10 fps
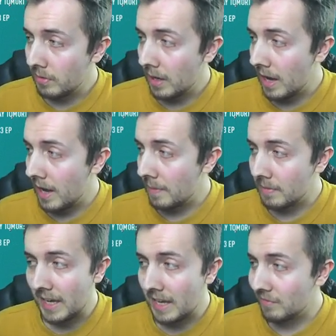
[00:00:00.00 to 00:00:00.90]
Um,
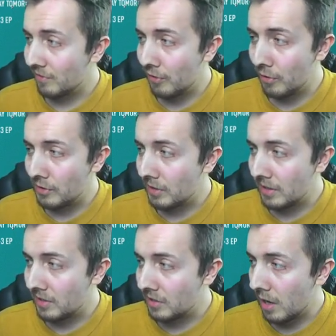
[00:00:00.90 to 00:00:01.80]
again, very standard
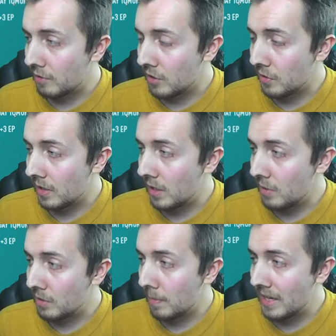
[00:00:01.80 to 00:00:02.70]
stuff. Just got to use
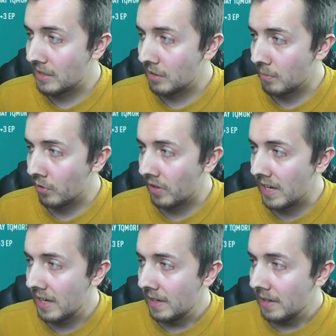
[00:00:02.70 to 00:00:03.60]
the base Tomori.
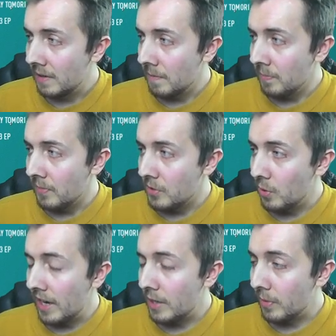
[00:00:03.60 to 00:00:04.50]
Score
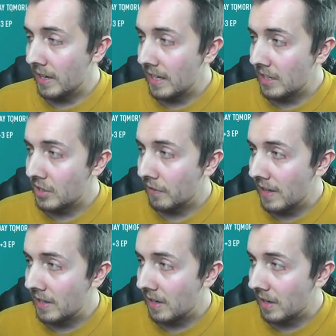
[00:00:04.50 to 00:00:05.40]
header with an English
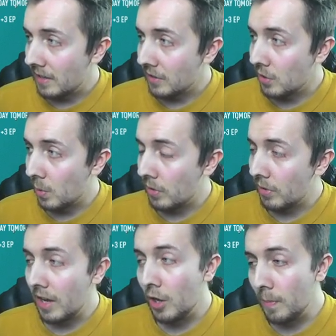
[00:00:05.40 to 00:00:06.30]
defender. Score with... It
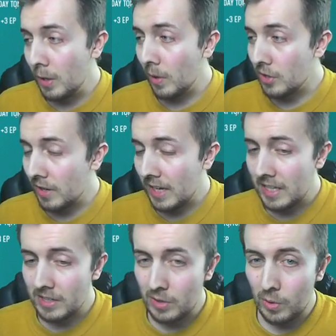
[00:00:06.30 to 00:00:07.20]
could be quite tricky to
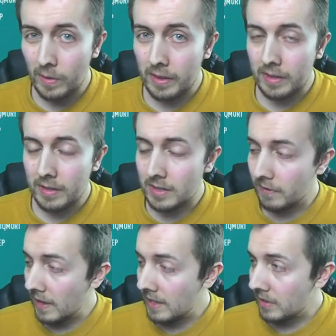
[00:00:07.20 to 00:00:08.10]
score with
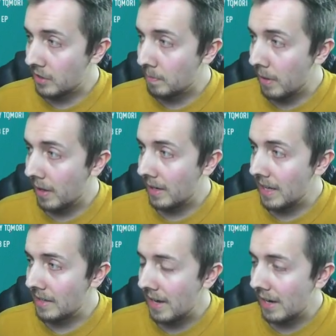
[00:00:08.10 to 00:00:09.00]
defenders, but it's
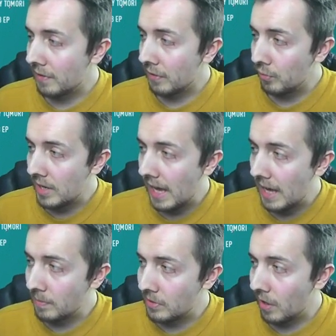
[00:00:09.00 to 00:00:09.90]
out of three
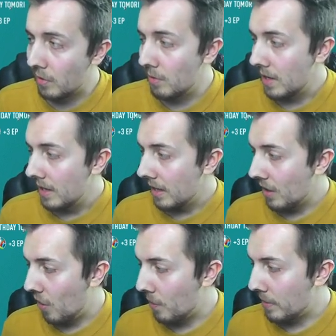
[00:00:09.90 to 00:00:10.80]
games, so
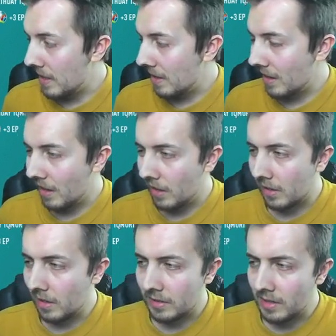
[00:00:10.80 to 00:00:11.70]
can't be... I, I
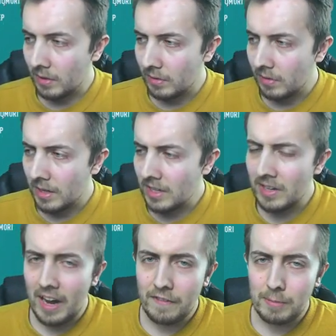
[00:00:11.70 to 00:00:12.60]
don't know. It doesn't
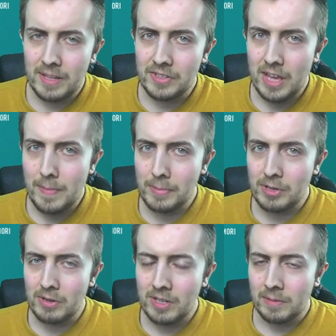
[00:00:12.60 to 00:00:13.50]
have to be in the same
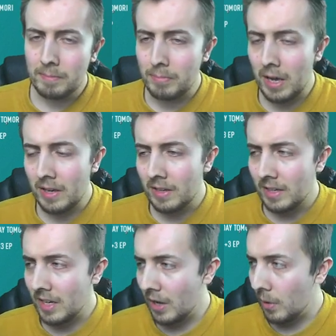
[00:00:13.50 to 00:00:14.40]
episode, but,
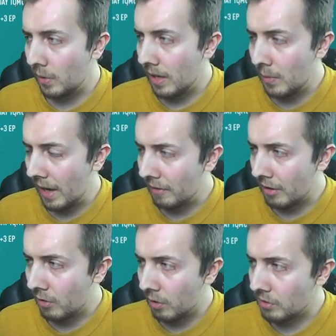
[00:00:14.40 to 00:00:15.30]
you know, it'll, it'll carry
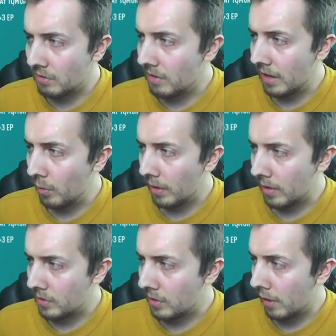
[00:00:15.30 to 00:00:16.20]
across and, and, all that kind of
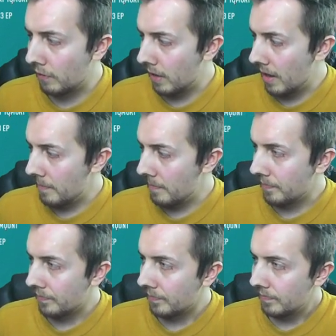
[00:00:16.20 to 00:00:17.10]
stuff. Um,
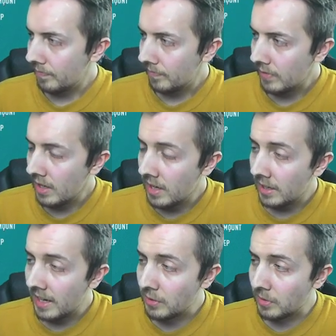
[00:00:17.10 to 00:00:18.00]

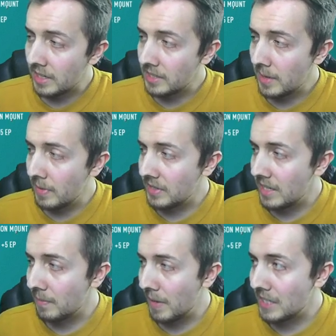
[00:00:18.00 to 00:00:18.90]
next one is Team of the
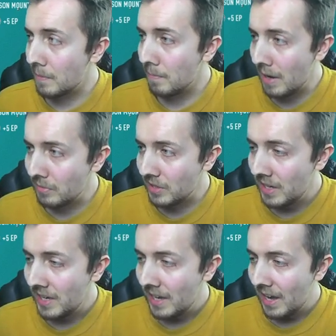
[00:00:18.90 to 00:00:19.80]
Season, Mason Mount.
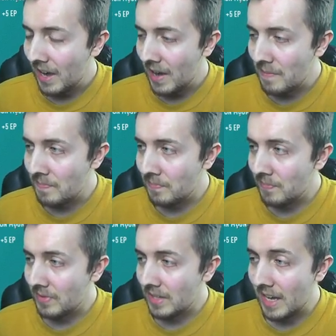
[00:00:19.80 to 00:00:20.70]
Um,
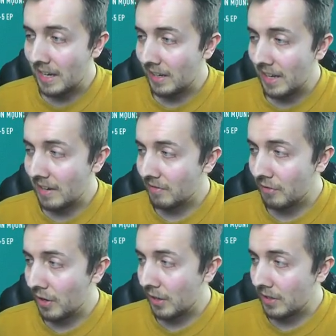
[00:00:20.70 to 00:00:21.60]
yeah, again,
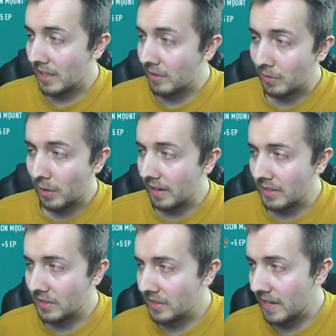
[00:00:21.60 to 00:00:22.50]
very good. And uh, as you
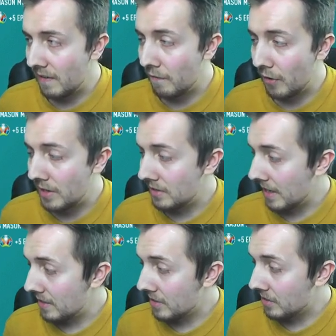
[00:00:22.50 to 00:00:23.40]
can see, very
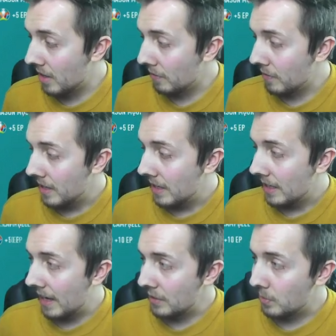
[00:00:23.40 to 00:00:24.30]
standard stuff.
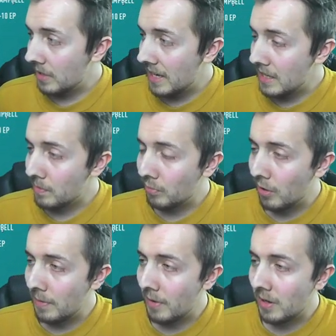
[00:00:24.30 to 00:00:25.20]
Last one is
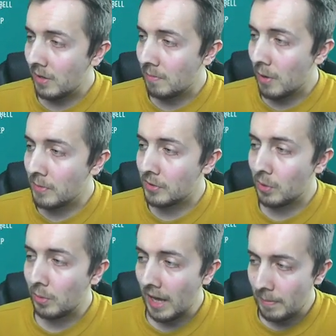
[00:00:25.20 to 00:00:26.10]
Prime Icon Moment Sol
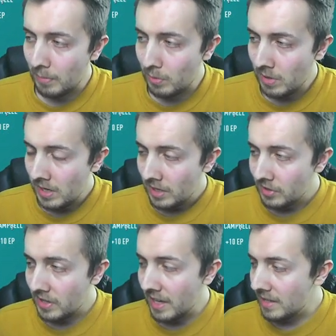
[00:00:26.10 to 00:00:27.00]
Campbell. So
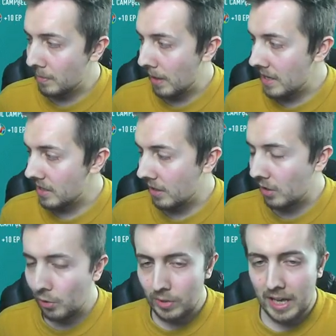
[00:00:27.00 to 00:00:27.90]
these are players I can
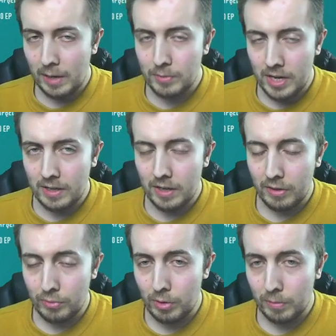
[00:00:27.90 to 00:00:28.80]
only get object uh,
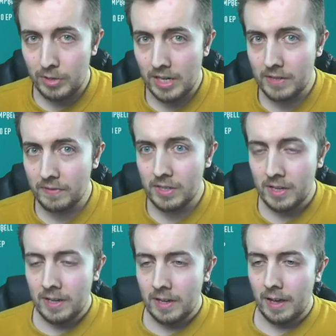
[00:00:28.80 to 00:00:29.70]
through objectives.
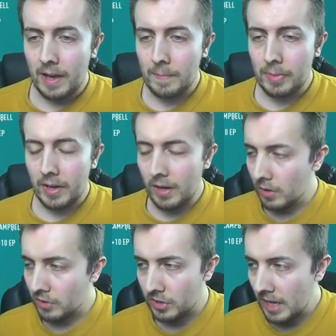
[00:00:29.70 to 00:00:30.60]
Um, I can't
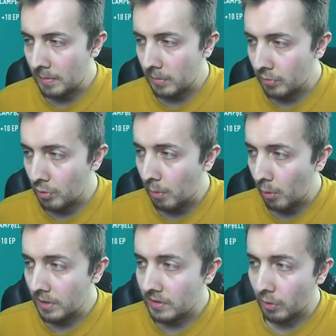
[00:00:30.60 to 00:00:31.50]
just get them through
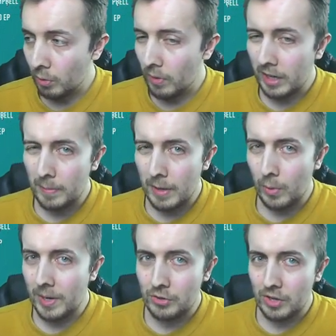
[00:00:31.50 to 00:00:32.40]
points. I thought that could be quite
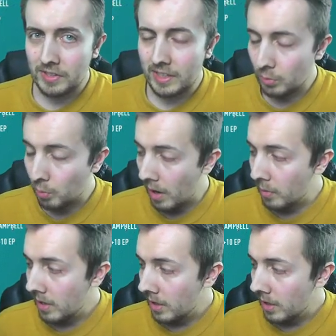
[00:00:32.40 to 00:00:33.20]
interesting as well.